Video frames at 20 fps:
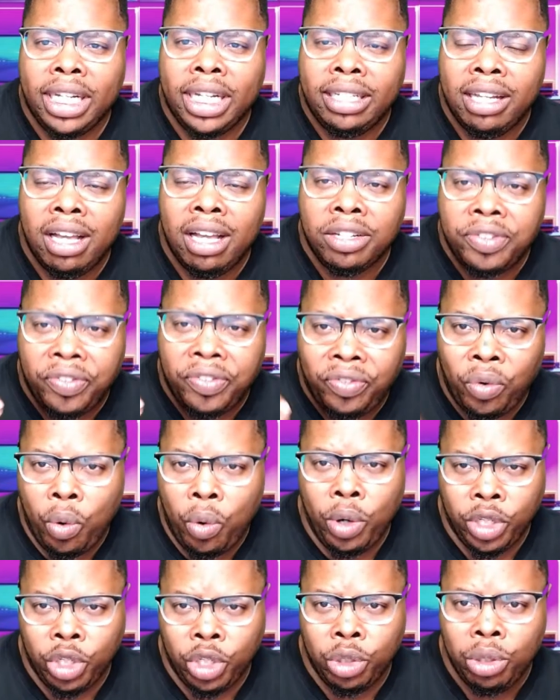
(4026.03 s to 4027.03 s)
does
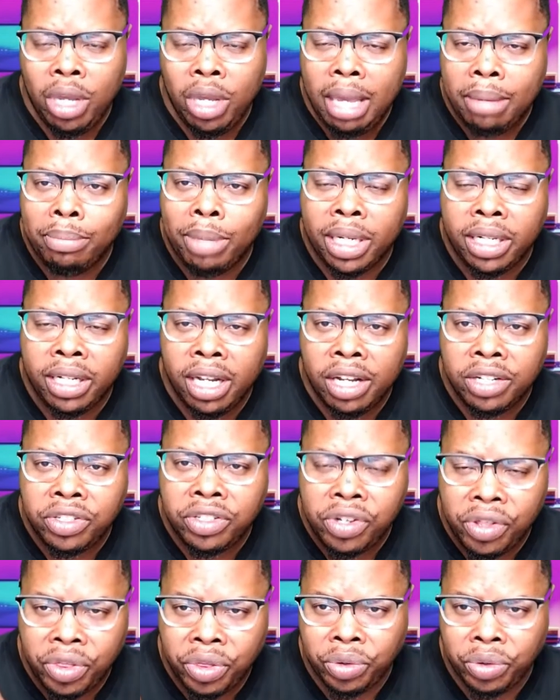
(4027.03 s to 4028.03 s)
for you, but
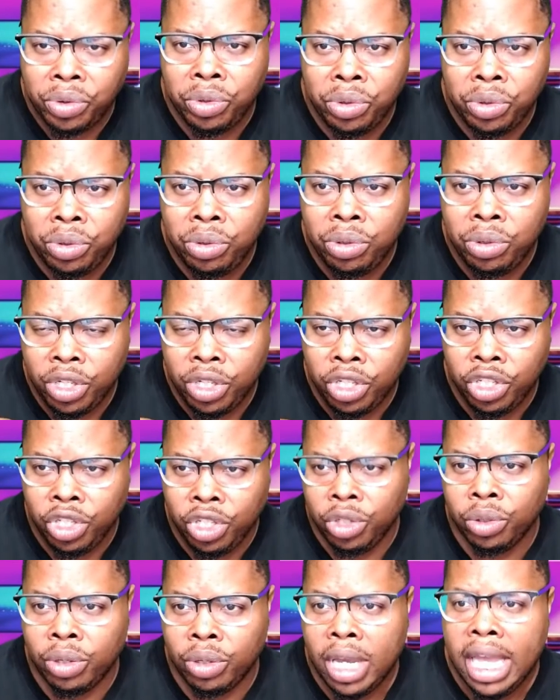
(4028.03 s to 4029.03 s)
does through
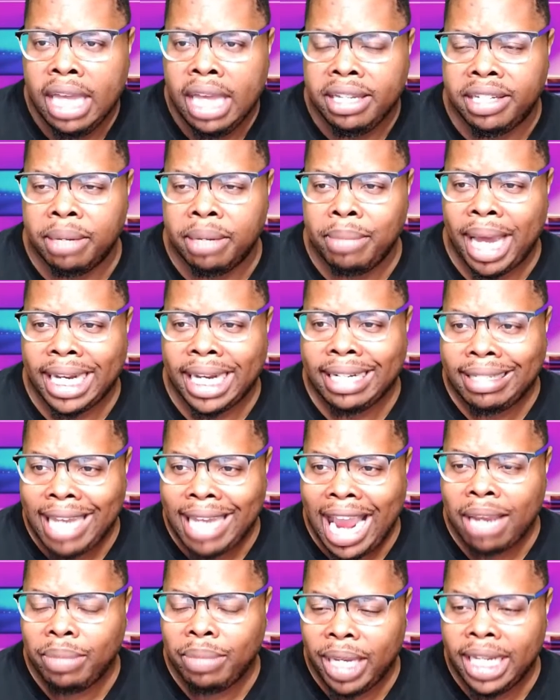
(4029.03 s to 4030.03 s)
you. Somebody
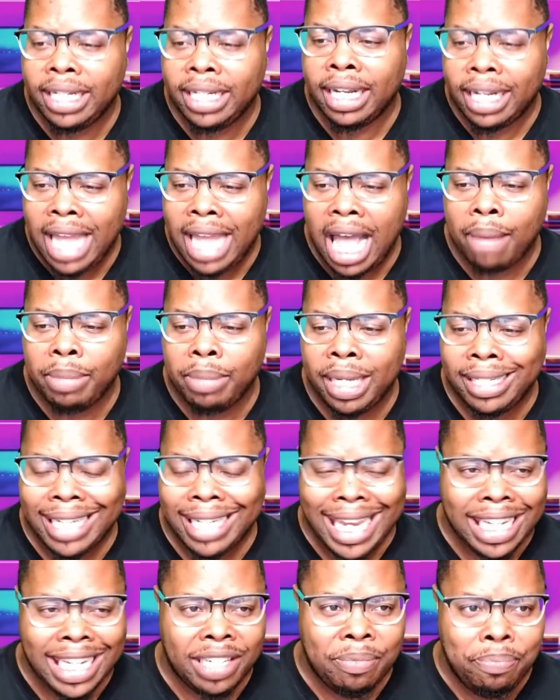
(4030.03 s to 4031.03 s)
type in the comments,
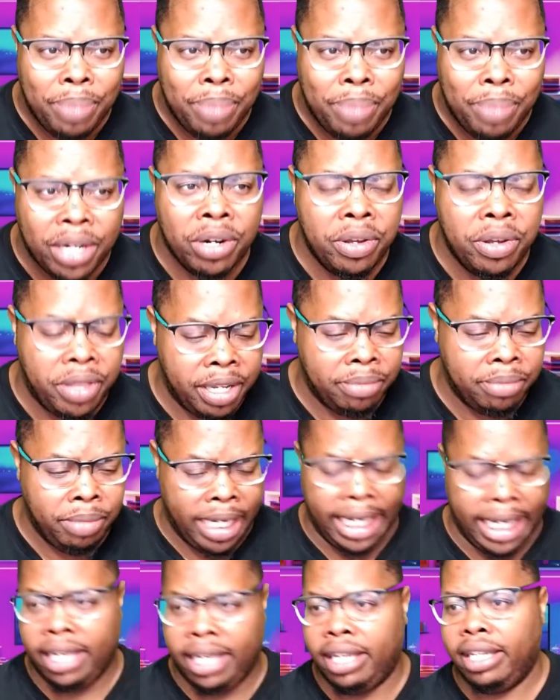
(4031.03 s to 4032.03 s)
it's bigger than
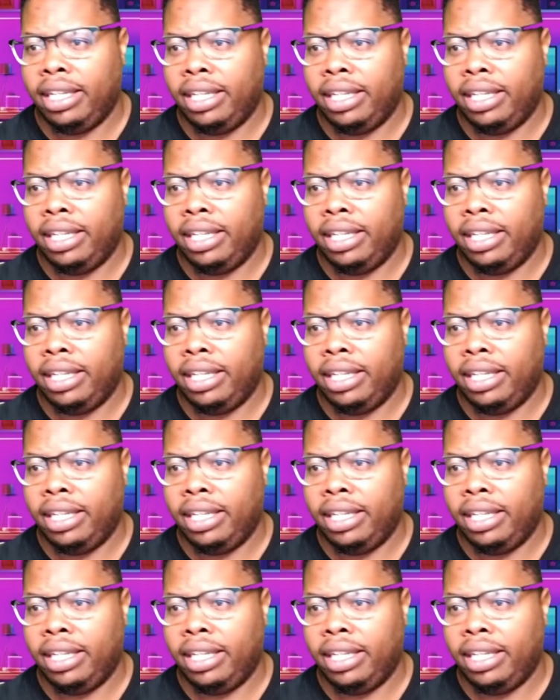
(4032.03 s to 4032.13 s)
me.